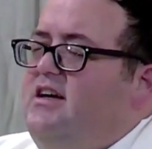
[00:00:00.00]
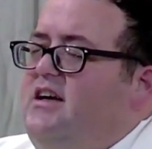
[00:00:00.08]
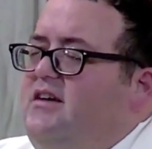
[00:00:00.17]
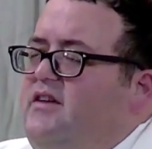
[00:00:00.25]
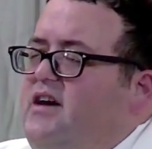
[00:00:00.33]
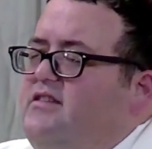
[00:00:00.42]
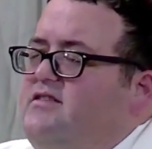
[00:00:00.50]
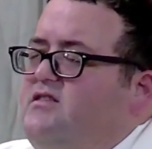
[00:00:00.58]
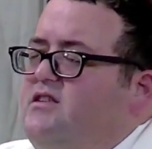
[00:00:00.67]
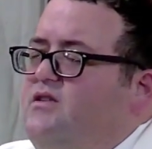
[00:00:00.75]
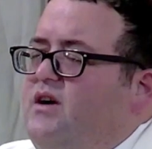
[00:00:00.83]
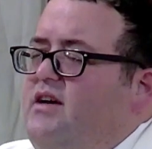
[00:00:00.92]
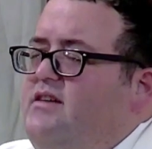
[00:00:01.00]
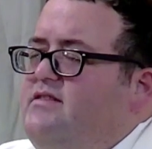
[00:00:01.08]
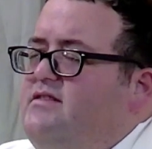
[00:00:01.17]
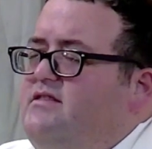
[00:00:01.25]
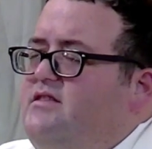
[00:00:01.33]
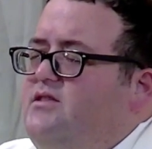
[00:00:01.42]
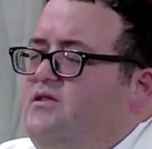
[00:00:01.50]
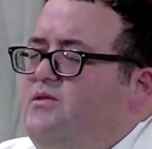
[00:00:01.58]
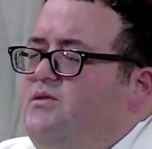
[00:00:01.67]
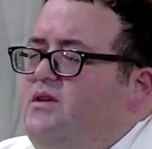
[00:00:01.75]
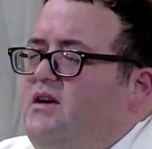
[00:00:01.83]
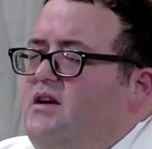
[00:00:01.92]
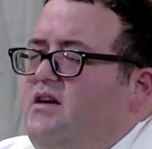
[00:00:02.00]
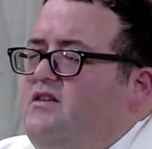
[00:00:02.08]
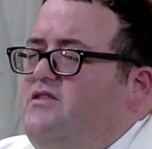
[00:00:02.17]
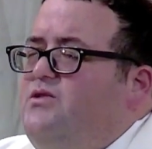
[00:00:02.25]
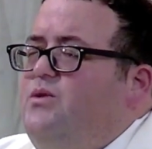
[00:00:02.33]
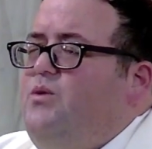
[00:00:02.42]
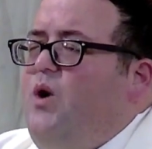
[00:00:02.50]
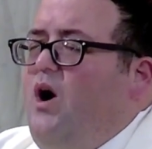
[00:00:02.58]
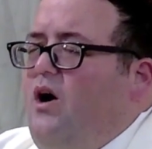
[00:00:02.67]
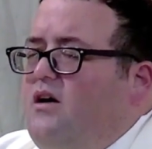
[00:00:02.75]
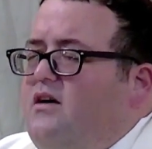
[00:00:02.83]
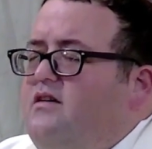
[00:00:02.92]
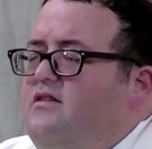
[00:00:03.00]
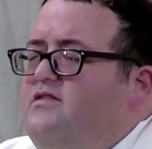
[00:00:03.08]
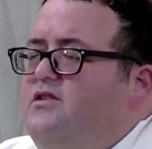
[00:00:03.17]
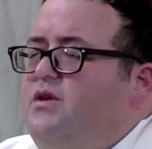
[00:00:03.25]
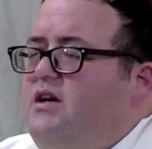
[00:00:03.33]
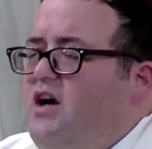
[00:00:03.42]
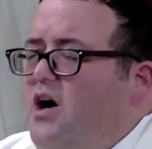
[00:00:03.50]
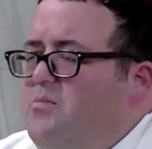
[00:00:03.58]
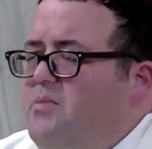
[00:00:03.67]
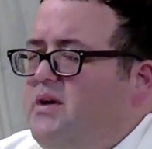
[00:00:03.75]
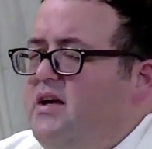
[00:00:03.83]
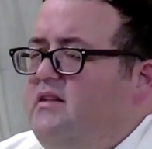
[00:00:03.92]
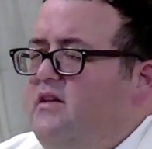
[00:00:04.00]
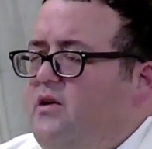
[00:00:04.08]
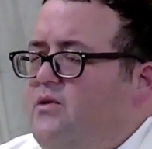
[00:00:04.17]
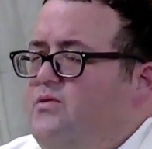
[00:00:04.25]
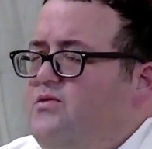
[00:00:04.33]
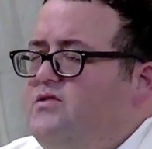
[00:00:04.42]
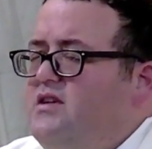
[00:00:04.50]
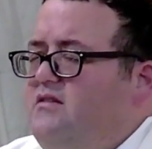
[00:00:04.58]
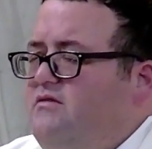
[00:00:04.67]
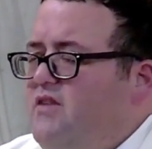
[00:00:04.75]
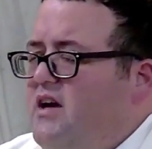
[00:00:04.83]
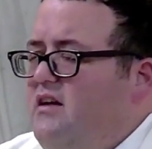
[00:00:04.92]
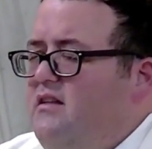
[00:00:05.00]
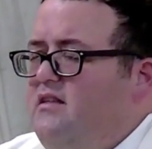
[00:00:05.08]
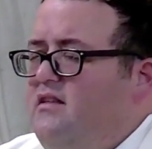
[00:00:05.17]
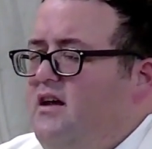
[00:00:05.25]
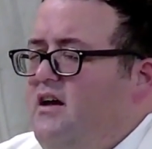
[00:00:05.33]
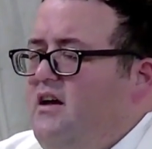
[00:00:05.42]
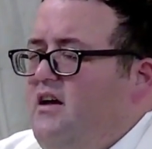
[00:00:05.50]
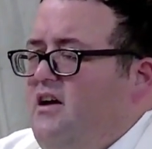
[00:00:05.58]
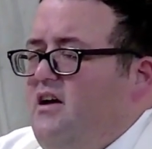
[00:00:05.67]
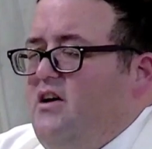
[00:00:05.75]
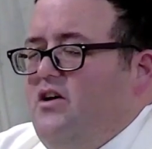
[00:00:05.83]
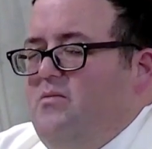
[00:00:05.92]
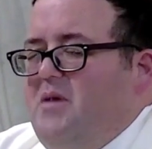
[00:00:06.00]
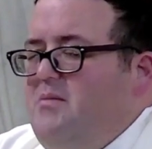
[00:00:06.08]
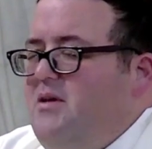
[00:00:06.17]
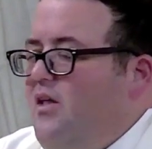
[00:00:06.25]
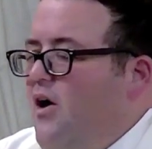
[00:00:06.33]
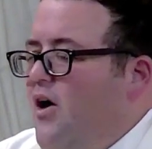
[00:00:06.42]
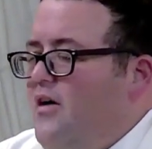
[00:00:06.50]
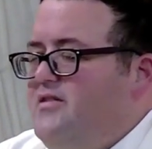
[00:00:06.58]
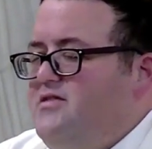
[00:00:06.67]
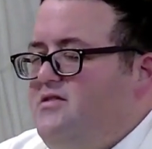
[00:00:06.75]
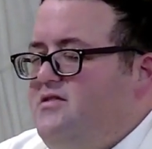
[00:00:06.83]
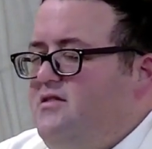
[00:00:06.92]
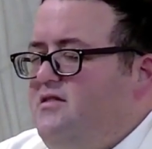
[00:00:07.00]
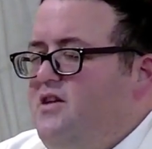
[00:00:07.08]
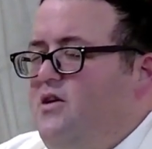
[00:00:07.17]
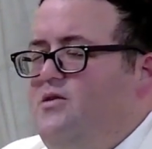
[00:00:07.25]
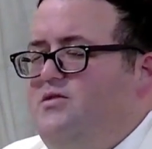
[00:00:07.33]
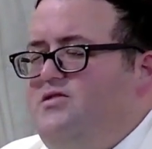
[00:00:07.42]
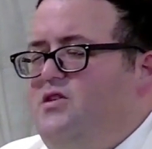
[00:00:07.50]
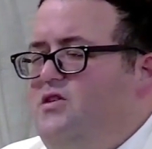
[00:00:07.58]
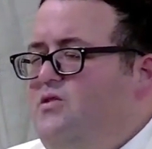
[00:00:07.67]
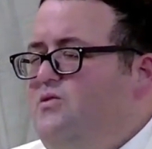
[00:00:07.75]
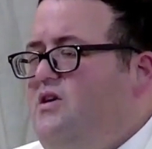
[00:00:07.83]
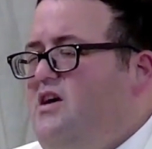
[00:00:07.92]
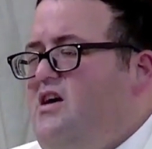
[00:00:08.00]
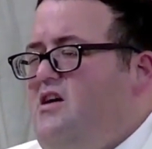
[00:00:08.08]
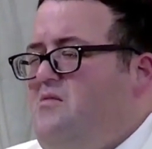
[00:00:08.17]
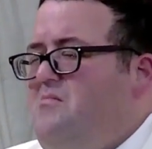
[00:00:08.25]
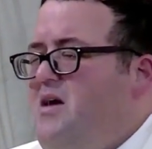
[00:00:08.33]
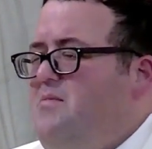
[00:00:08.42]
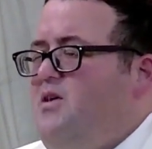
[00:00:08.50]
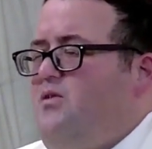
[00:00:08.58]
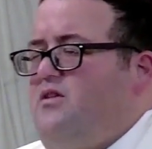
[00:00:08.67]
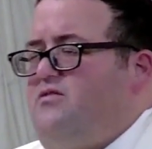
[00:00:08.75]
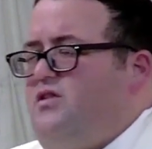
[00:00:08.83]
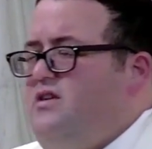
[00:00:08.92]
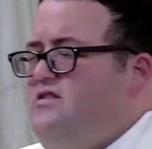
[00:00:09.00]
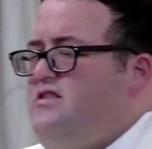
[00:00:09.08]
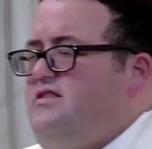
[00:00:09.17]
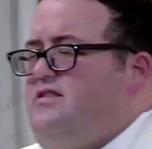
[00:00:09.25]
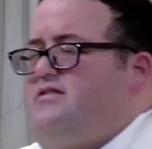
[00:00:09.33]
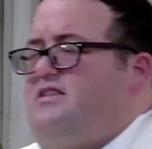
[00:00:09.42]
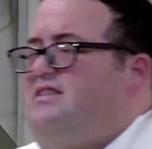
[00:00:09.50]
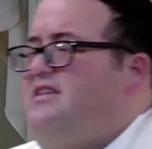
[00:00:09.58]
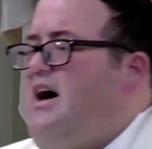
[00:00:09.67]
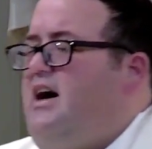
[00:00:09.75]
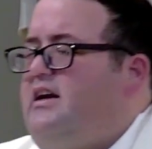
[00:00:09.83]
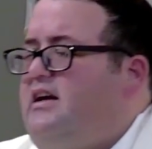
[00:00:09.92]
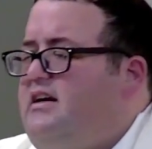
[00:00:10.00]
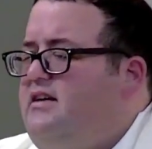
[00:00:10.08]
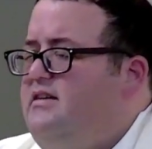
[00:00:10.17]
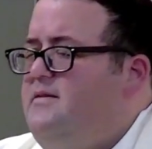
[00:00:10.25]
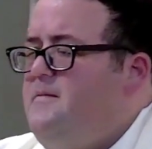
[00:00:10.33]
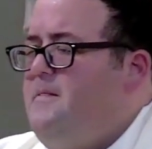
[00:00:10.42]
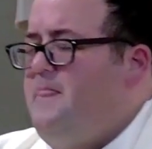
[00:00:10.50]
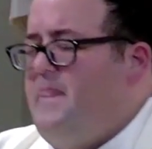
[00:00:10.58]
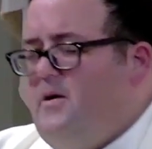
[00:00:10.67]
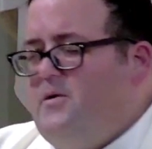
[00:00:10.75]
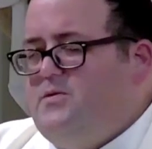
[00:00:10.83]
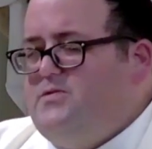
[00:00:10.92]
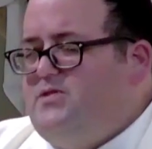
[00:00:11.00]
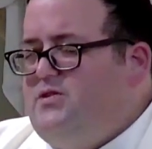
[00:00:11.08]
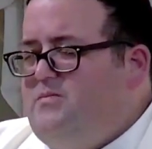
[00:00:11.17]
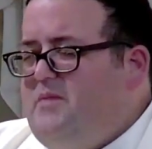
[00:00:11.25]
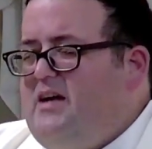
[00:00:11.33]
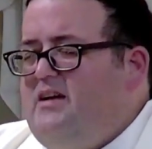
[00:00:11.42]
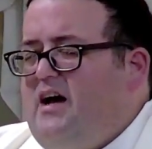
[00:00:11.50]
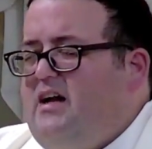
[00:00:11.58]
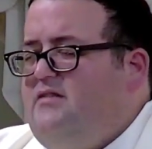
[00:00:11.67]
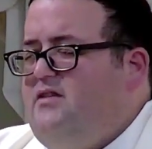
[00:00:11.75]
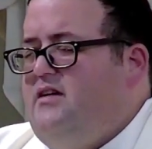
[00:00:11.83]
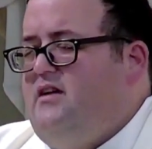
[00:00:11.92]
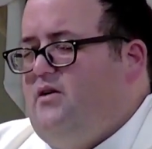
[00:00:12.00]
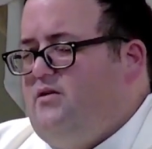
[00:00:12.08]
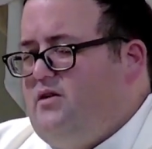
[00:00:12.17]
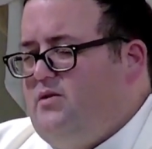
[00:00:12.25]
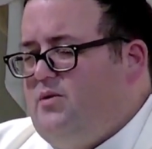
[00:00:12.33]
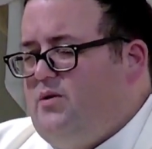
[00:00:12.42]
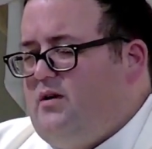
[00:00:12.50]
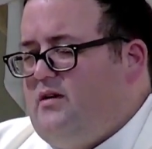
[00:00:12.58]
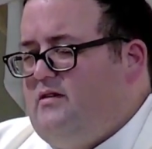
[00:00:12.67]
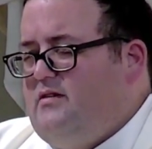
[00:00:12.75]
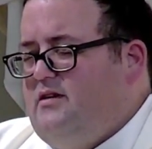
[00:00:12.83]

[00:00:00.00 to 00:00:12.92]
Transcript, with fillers: Give us the grace to, to walk, to accompany those in faith who may be lost, those who maybe on the fringes of society, those who may not even know you, Lord.